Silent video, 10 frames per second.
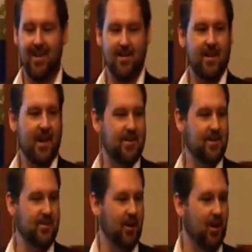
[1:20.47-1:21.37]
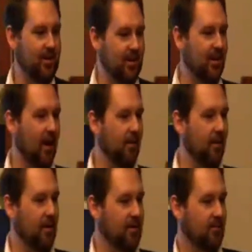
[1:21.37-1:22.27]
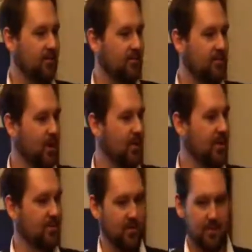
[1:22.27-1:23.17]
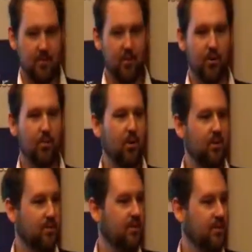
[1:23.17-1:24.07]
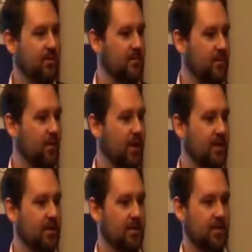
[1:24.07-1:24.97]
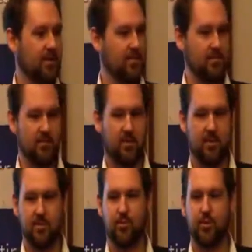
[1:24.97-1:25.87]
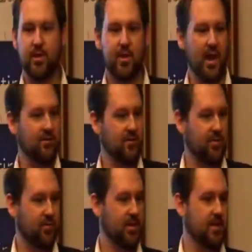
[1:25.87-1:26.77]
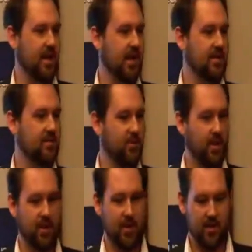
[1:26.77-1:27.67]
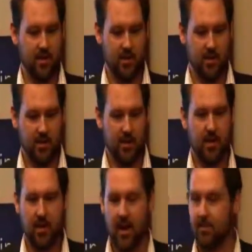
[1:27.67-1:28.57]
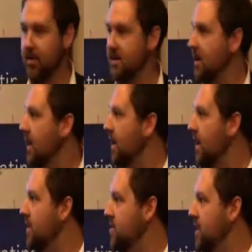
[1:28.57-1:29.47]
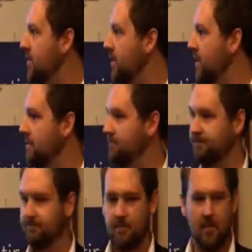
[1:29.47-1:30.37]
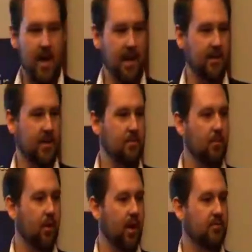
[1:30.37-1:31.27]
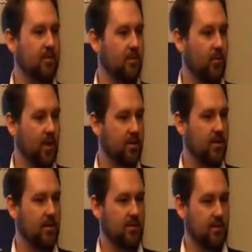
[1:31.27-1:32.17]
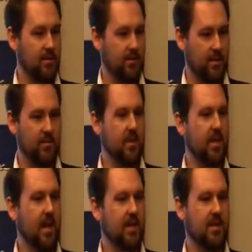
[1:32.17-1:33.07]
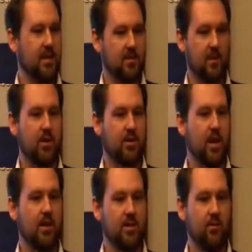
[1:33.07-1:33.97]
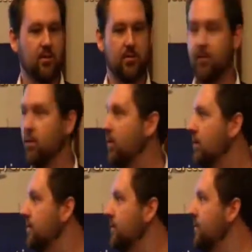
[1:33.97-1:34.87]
in today's society and globalised projects, we're more and more looking to bridge countries, bridge states, and really companies are generally acting in more countries than one. So the communication now is a lot challenging than it was before.